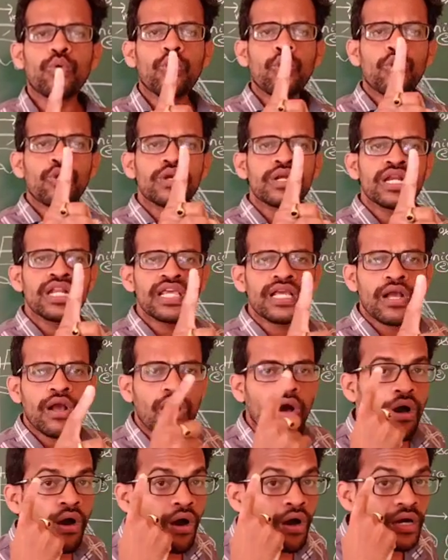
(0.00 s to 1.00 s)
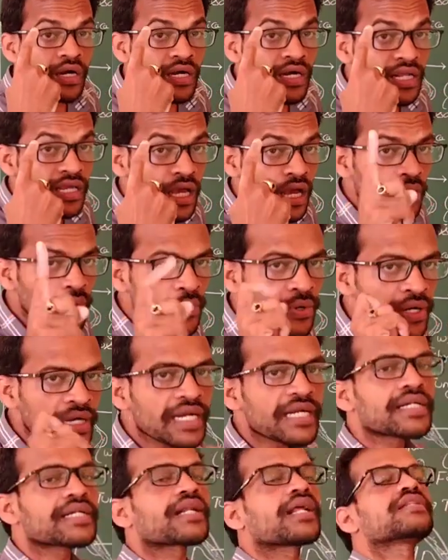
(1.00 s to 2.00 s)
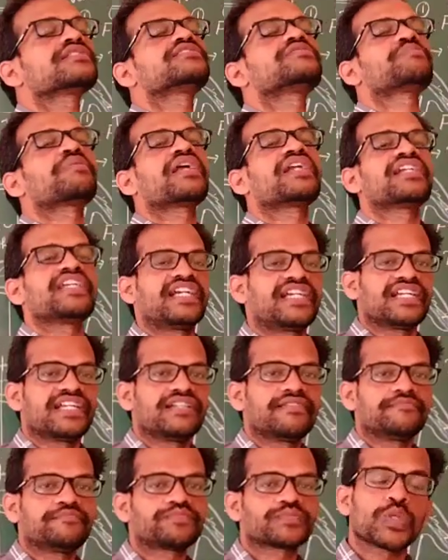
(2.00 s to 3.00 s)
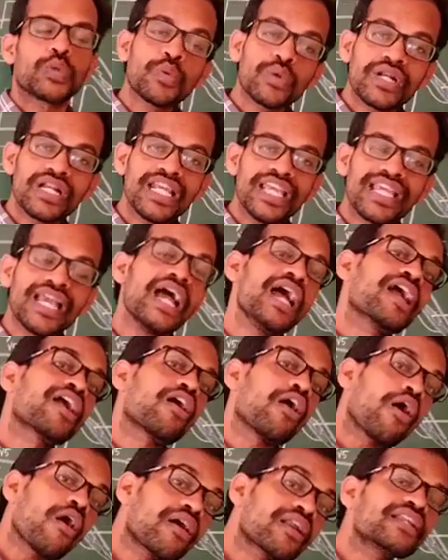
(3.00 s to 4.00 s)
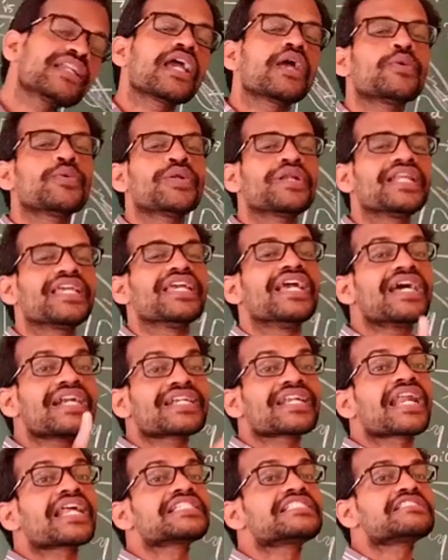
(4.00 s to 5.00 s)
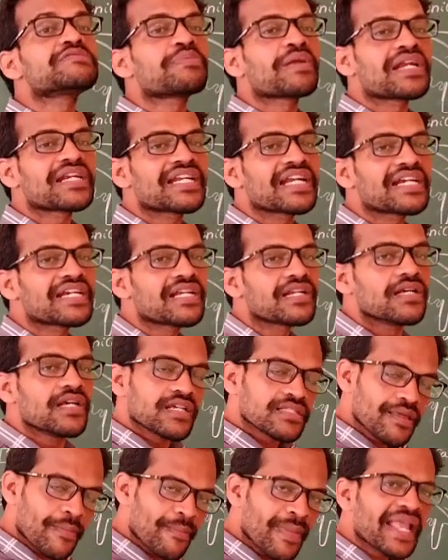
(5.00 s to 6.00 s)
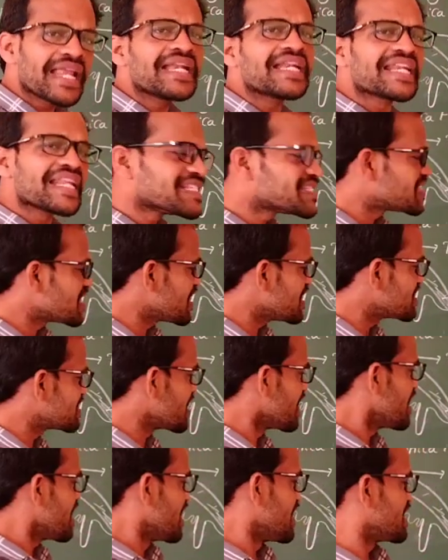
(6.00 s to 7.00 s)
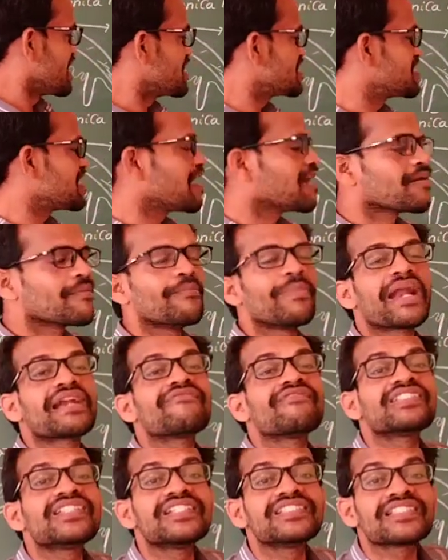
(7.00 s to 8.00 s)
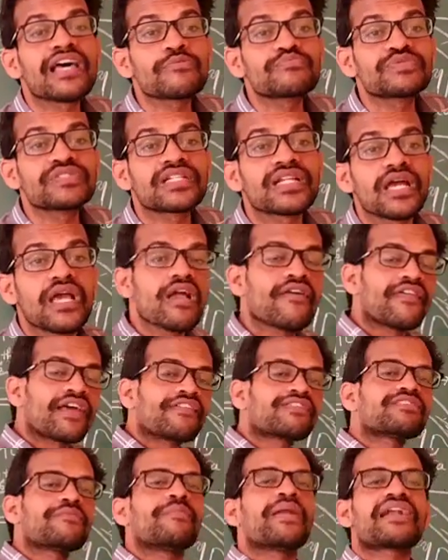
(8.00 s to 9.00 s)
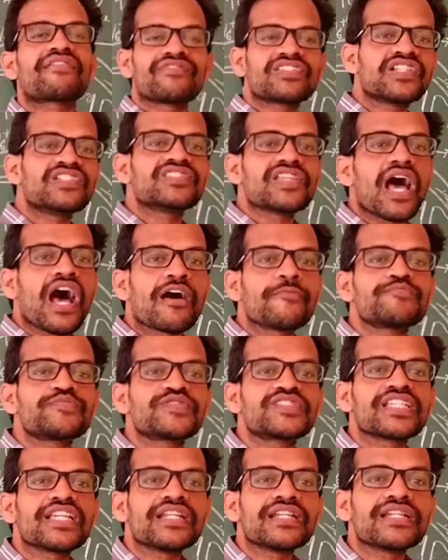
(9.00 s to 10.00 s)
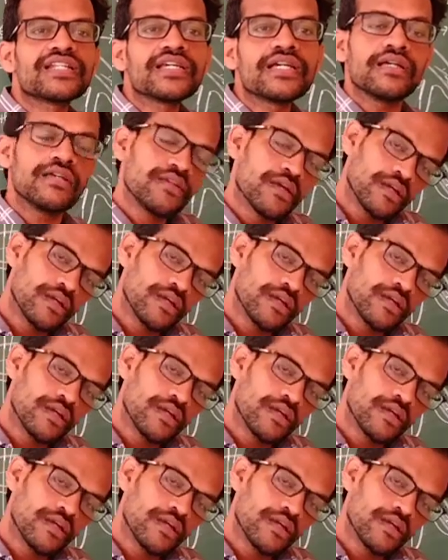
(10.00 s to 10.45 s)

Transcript: only cornea only transplanted. Only cornea only transplanted. The main reason is it is the blood vessel is absent. Whenever the blood vessel is absent,